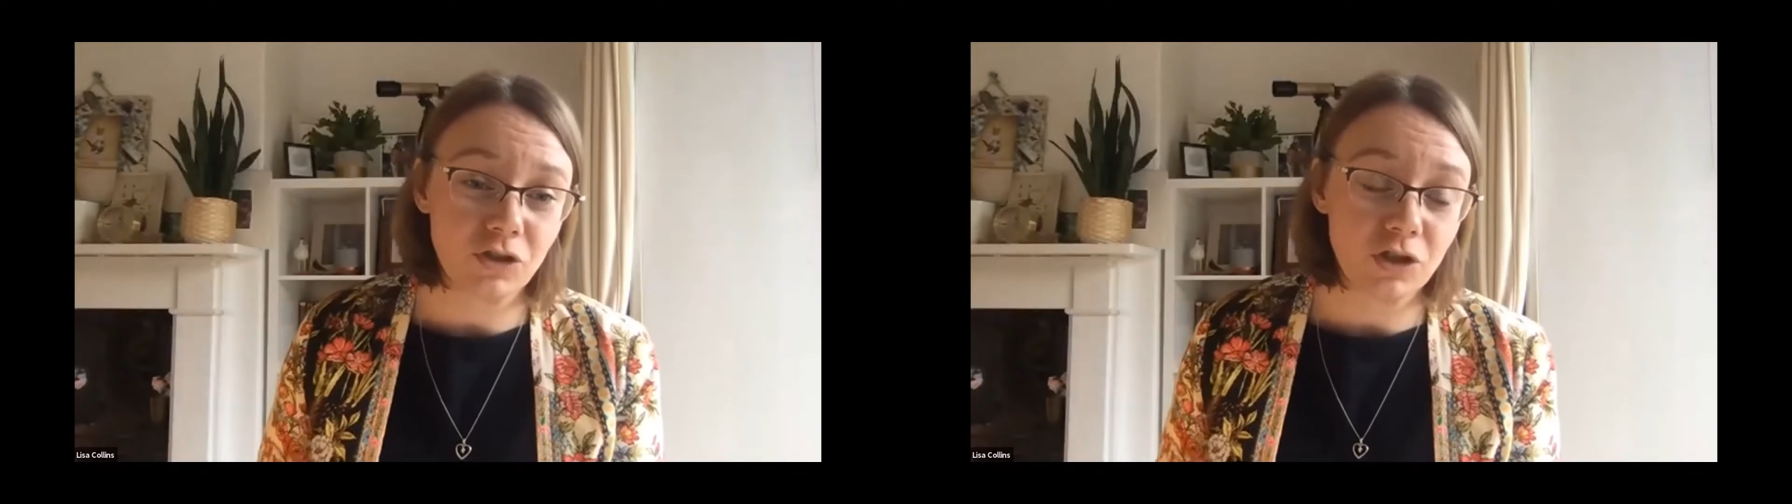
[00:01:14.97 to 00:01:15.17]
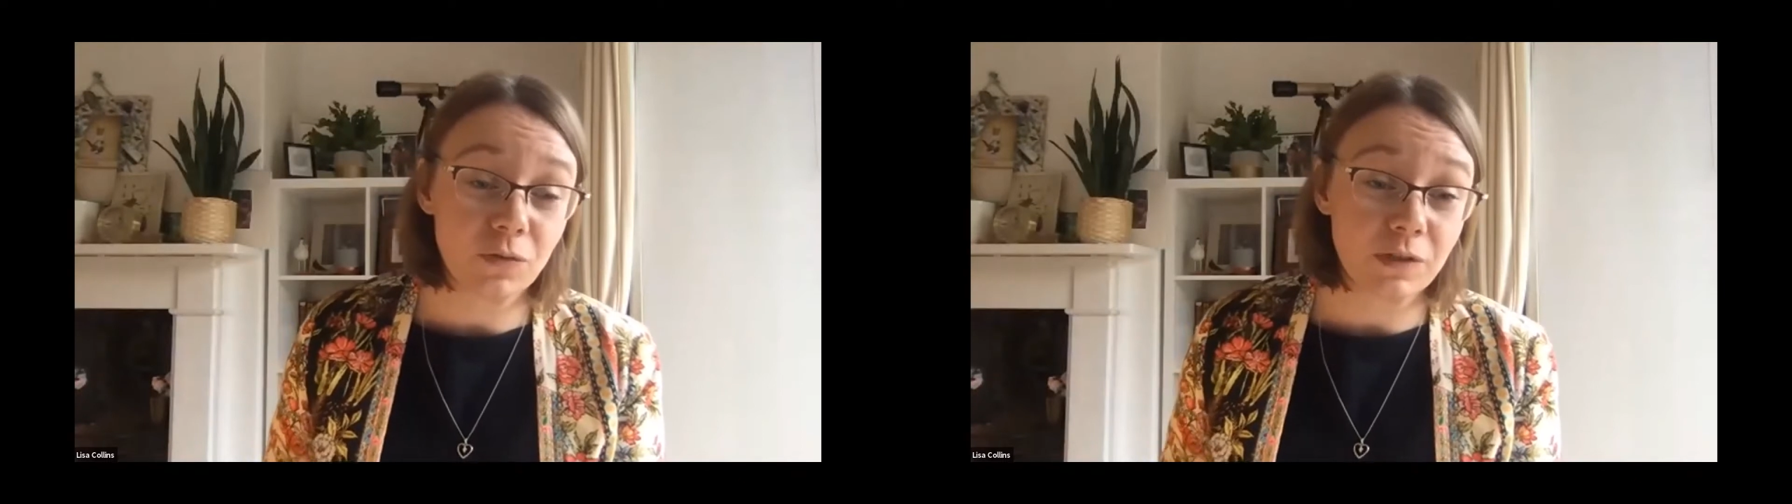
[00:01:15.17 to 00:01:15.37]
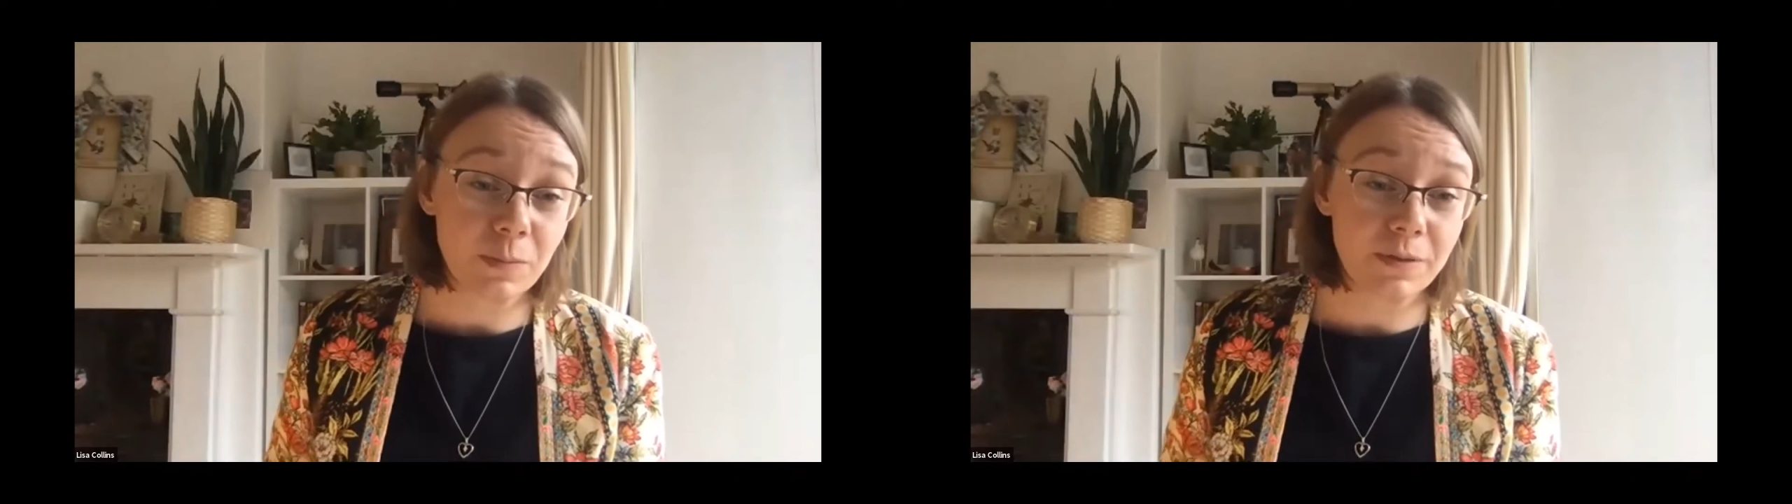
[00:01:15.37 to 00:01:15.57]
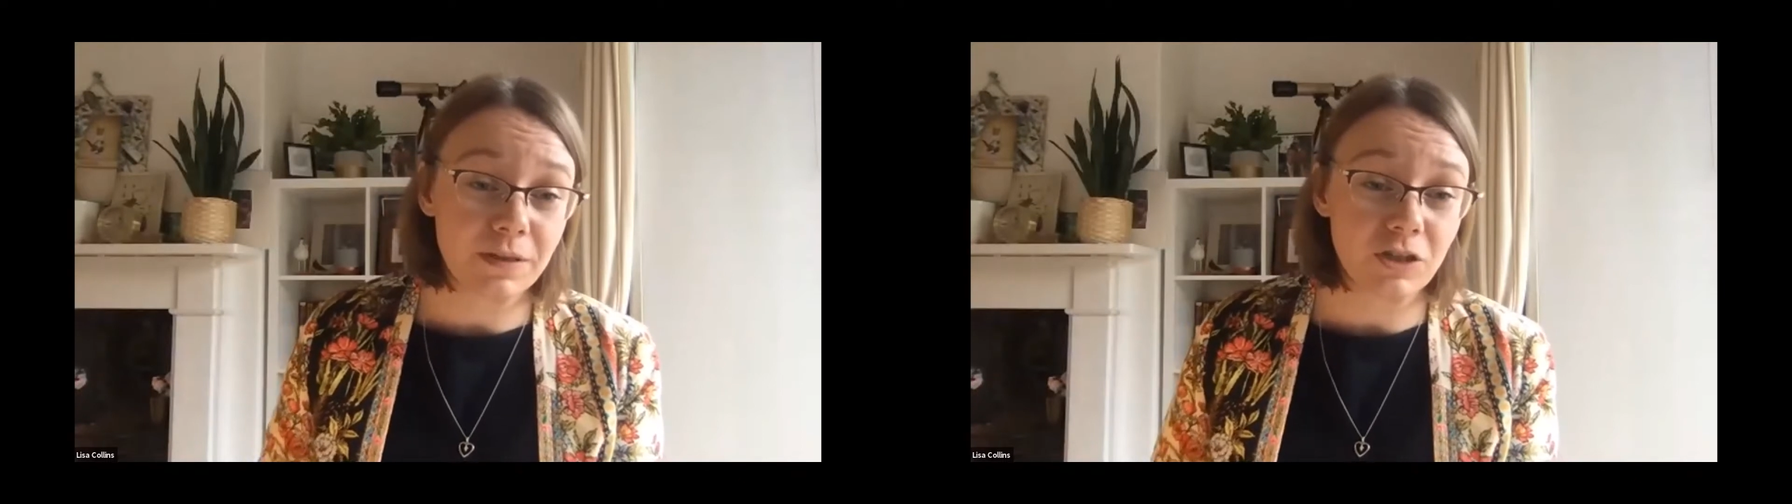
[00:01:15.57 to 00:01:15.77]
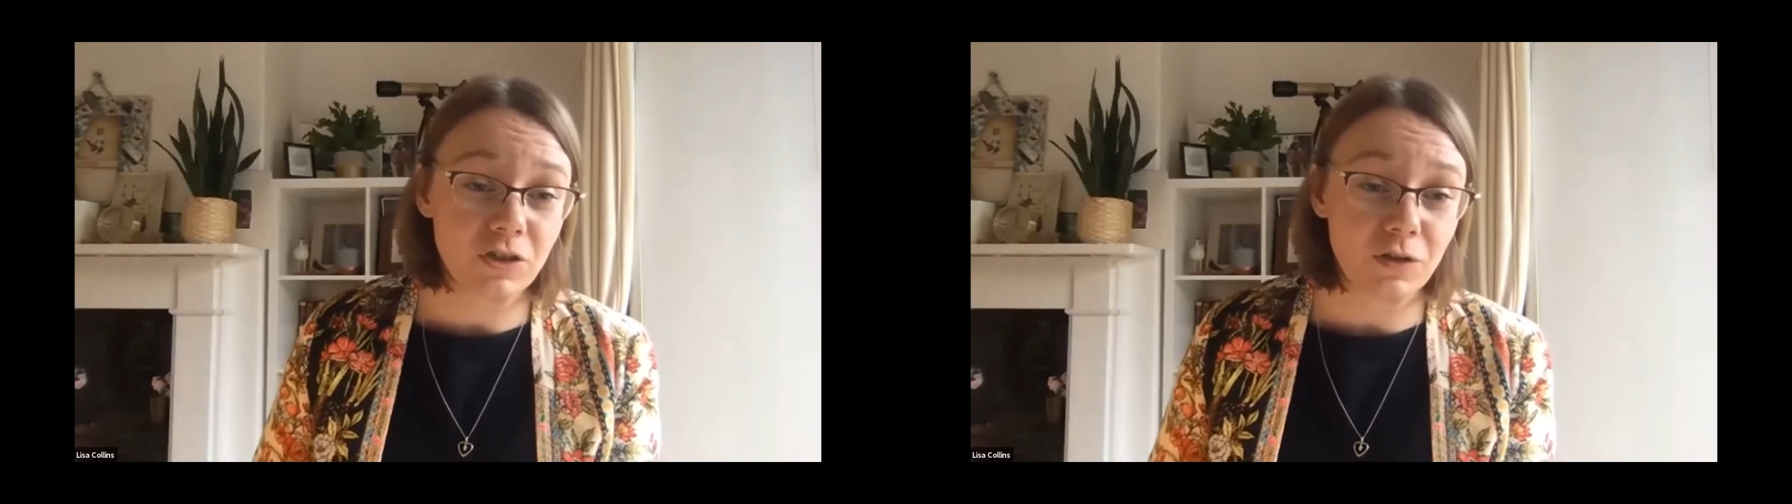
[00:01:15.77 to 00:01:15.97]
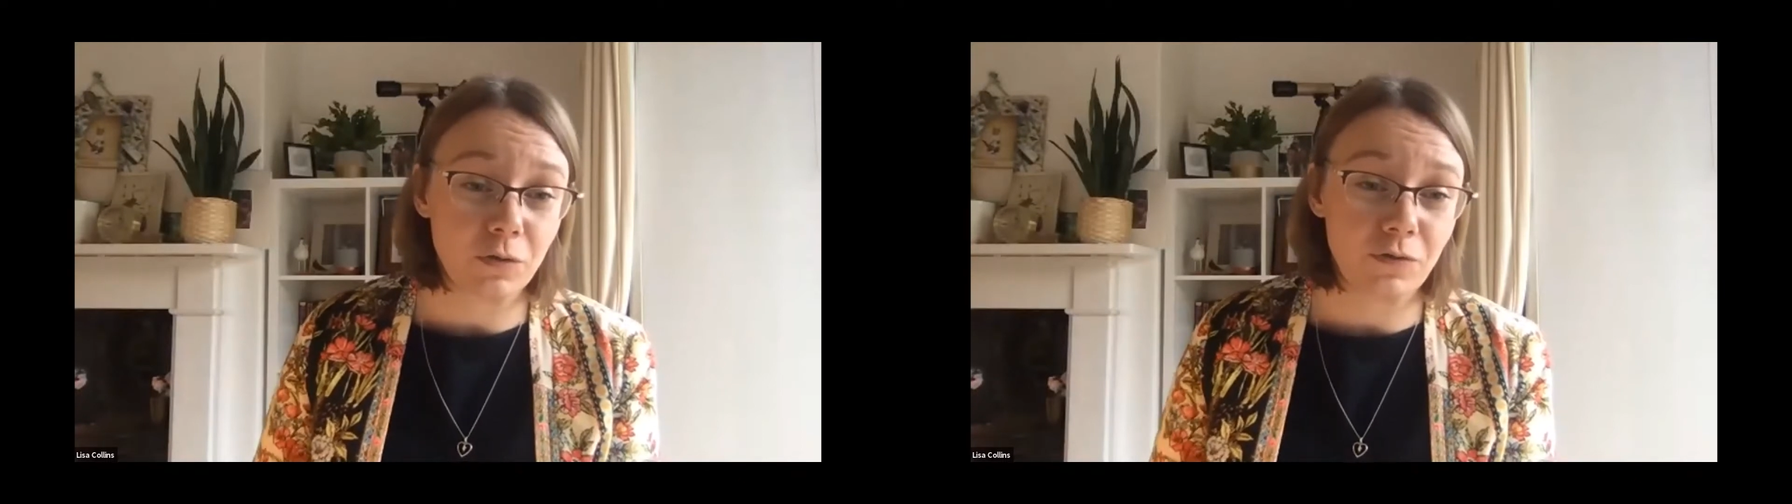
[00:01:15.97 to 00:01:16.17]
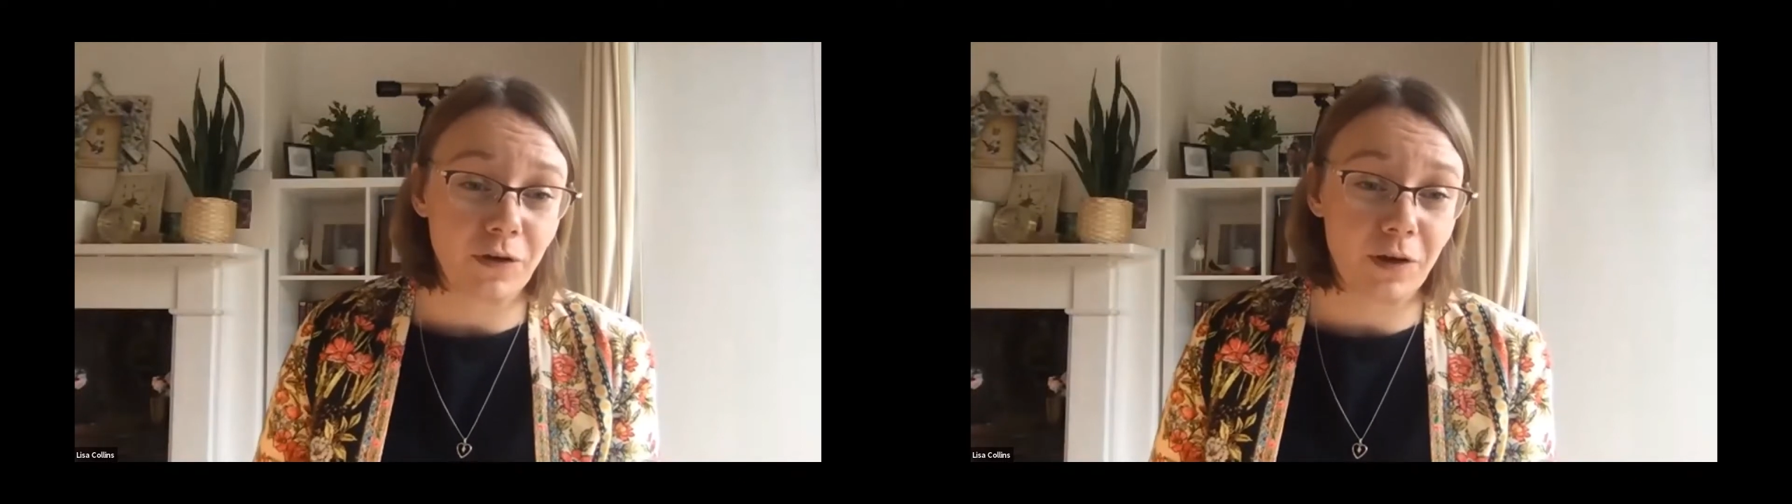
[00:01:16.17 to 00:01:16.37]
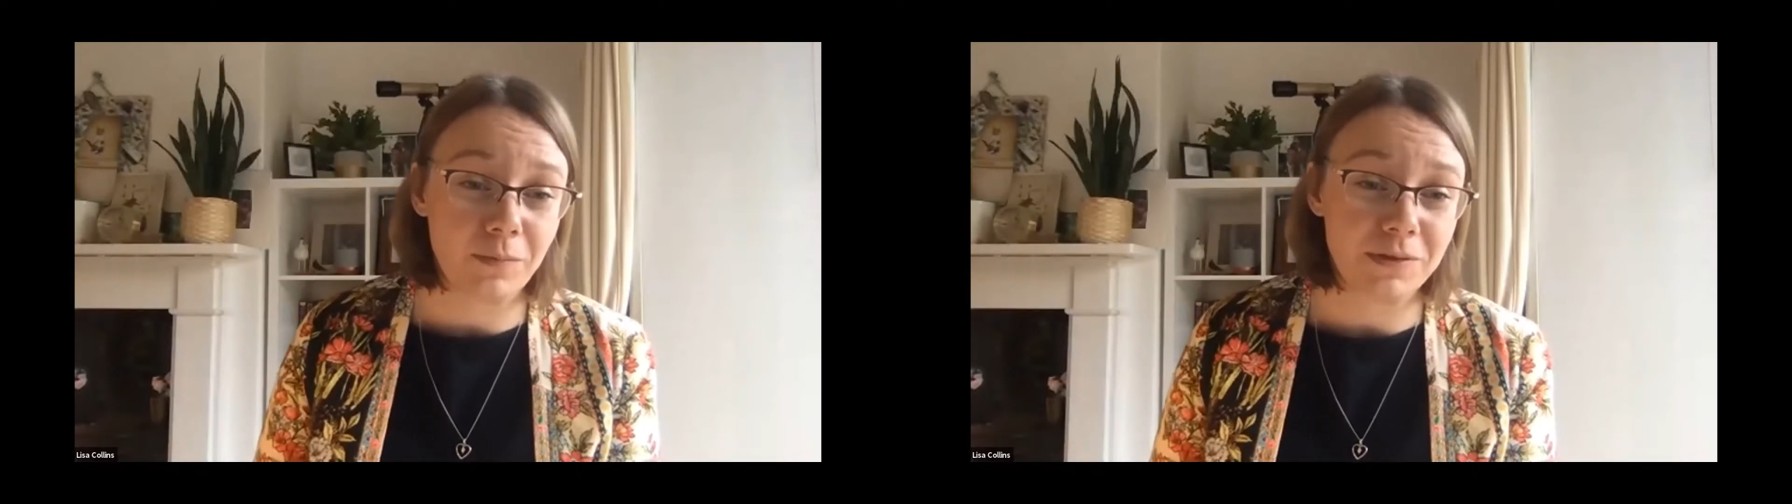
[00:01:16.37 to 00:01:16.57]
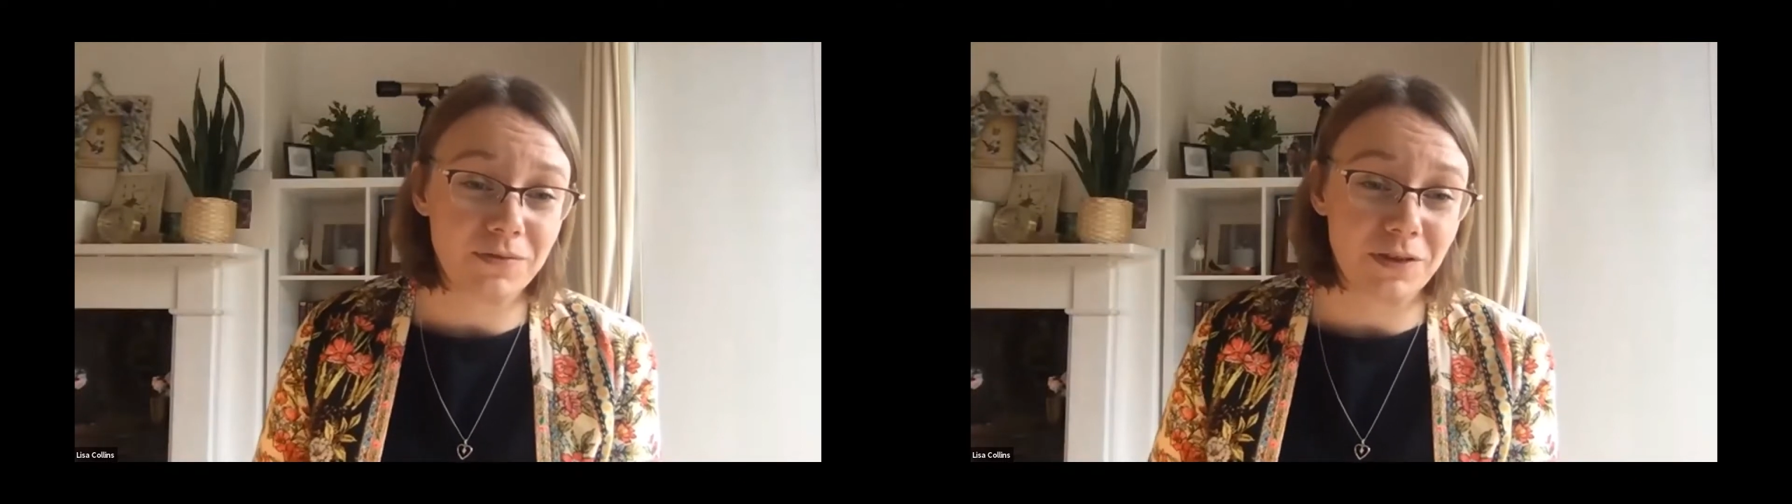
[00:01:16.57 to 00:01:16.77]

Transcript: choose to position your farms